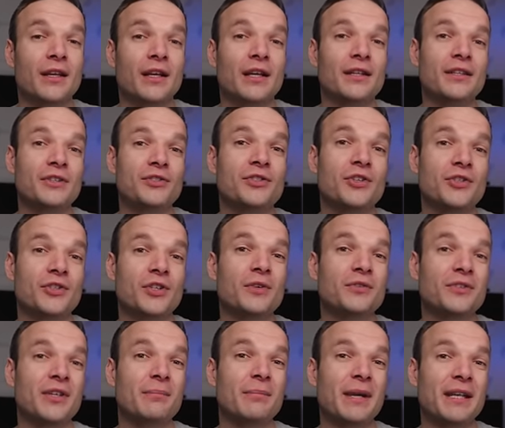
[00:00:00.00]
And this just
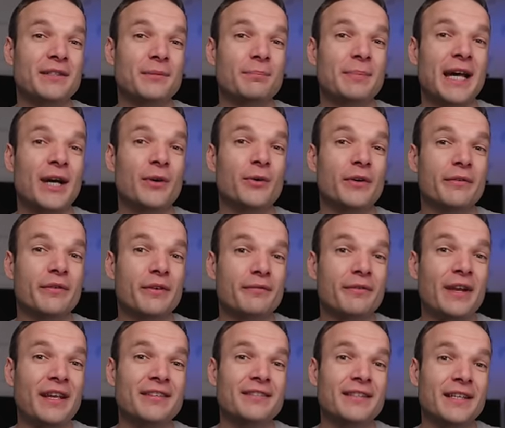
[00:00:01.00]
shows the amazing power of
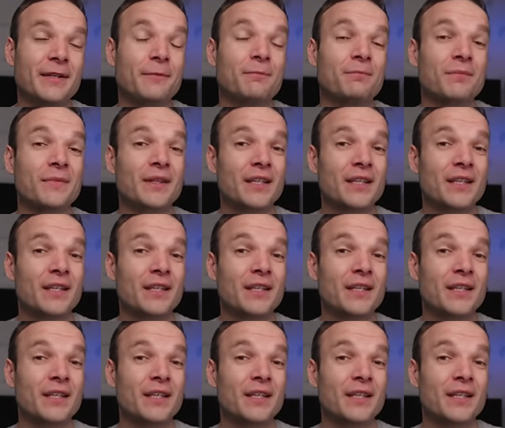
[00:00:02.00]
investing